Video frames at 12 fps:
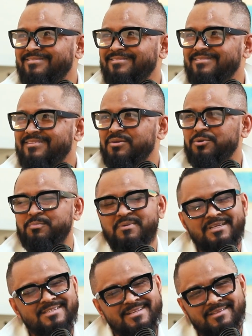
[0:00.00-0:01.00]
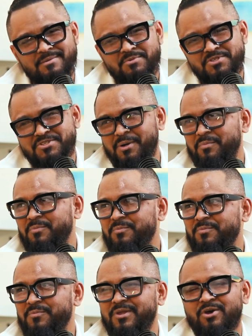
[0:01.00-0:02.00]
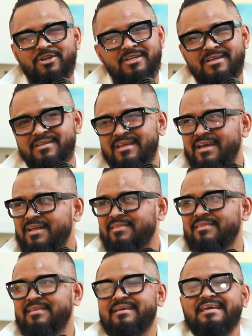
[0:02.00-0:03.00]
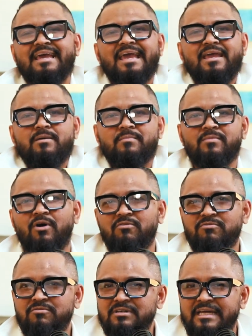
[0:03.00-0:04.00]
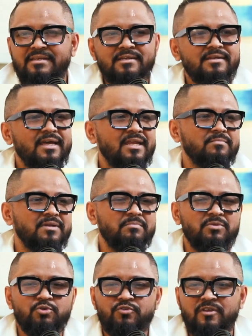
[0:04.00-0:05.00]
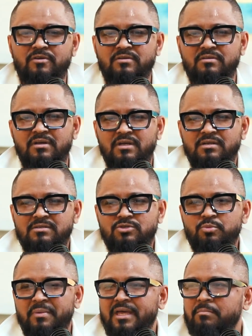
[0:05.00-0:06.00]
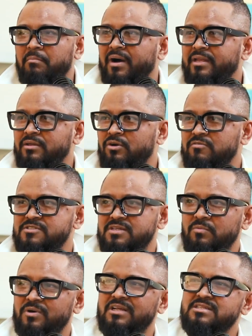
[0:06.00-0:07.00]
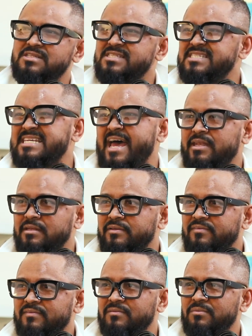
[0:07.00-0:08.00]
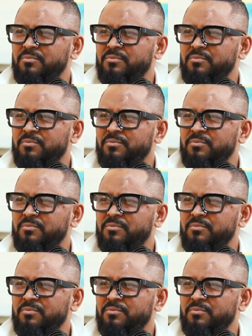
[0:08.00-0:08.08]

You know, please tell them to stop. We're not in the game of entertainment music to make money off someone else's sadness.